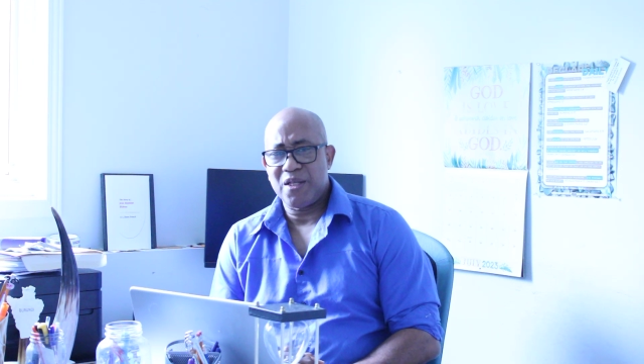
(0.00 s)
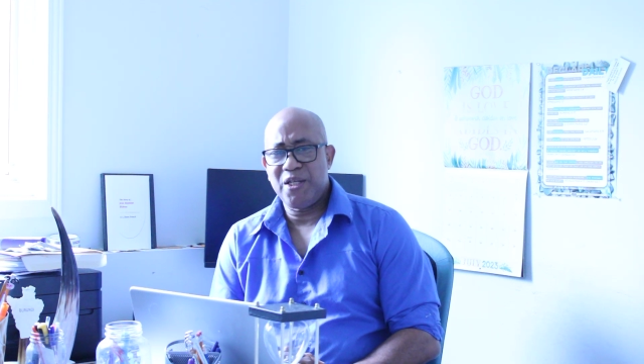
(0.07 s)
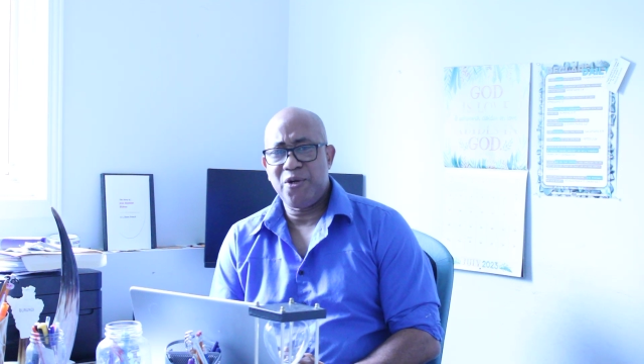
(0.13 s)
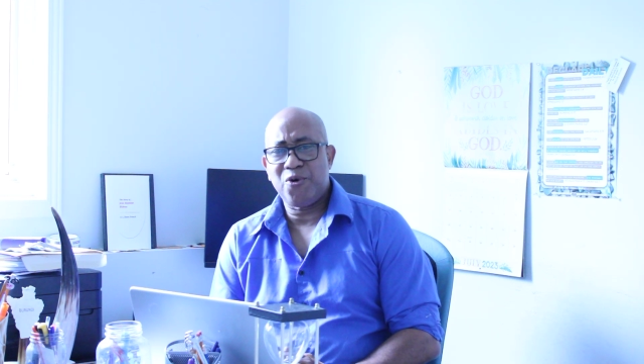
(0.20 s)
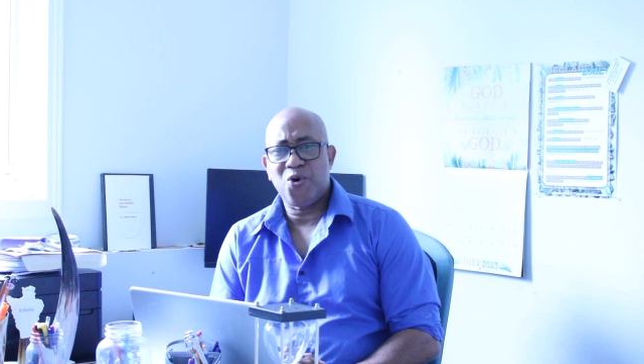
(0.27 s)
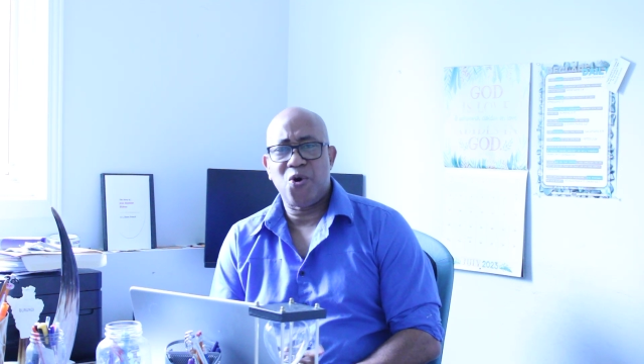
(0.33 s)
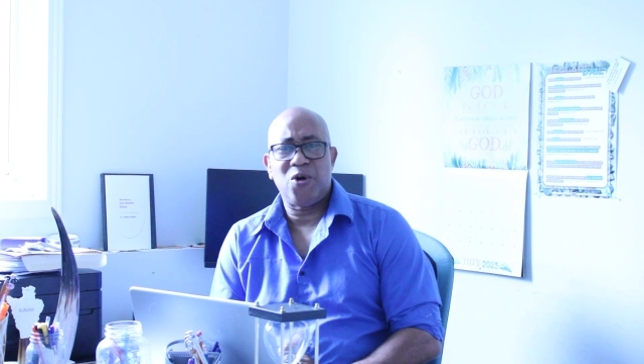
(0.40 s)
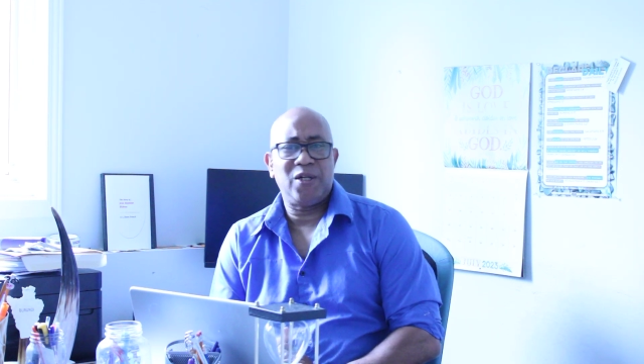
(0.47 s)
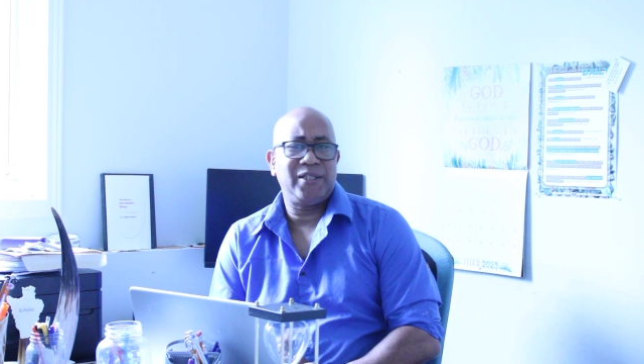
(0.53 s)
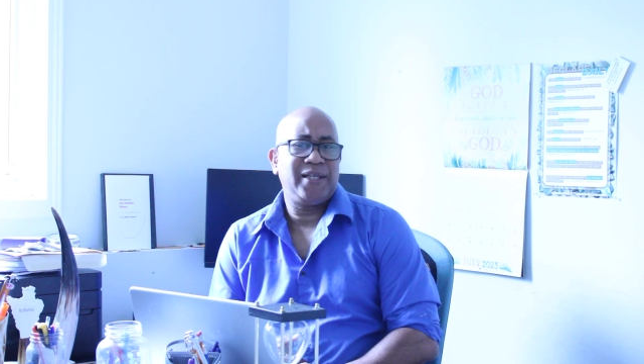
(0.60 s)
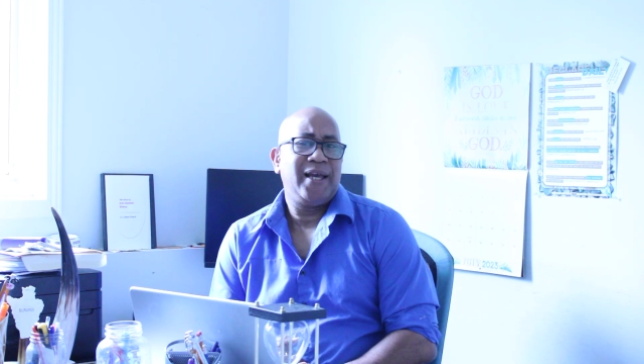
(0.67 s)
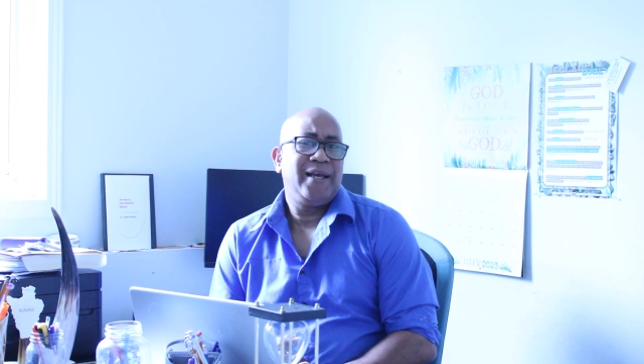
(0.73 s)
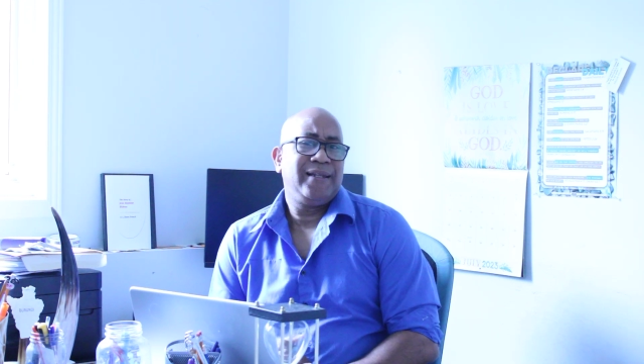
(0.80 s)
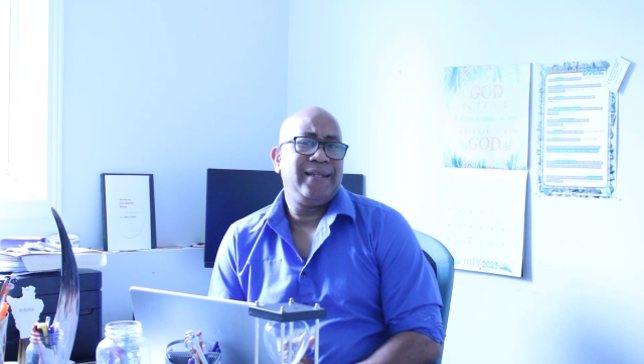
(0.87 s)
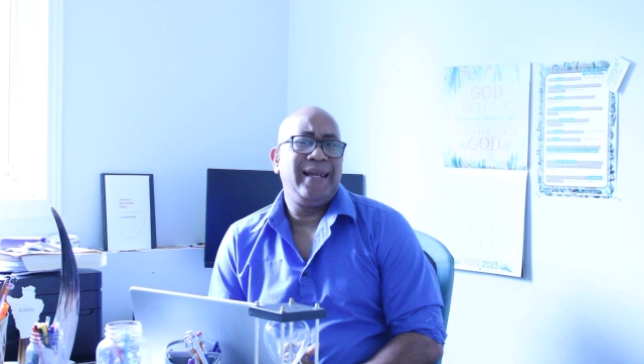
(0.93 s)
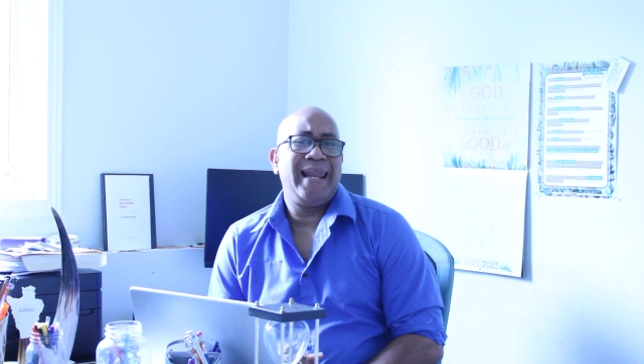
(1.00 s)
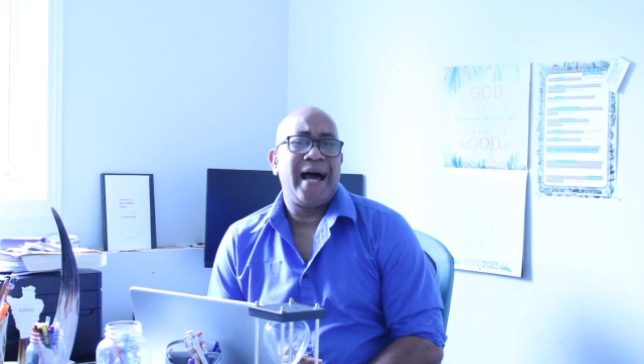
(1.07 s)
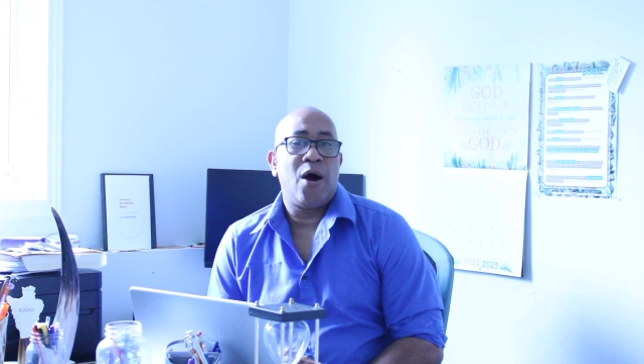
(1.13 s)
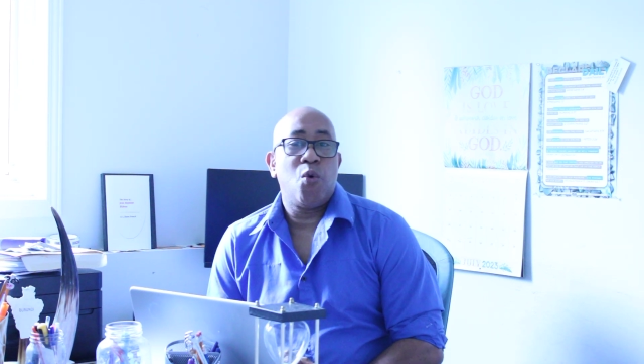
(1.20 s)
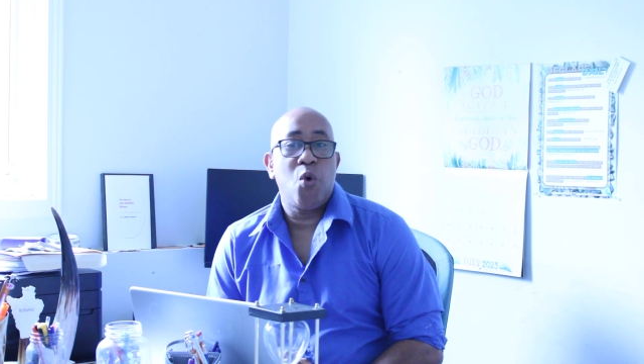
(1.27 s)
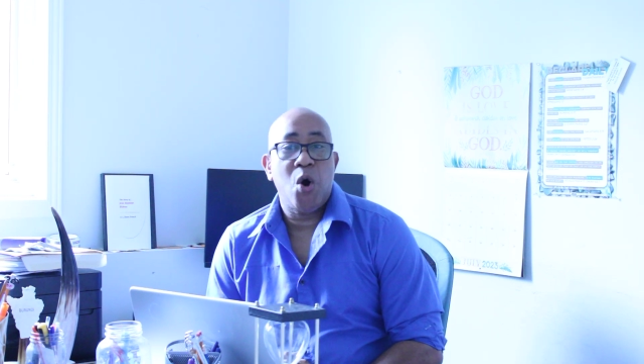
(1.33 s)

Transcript: They're called the La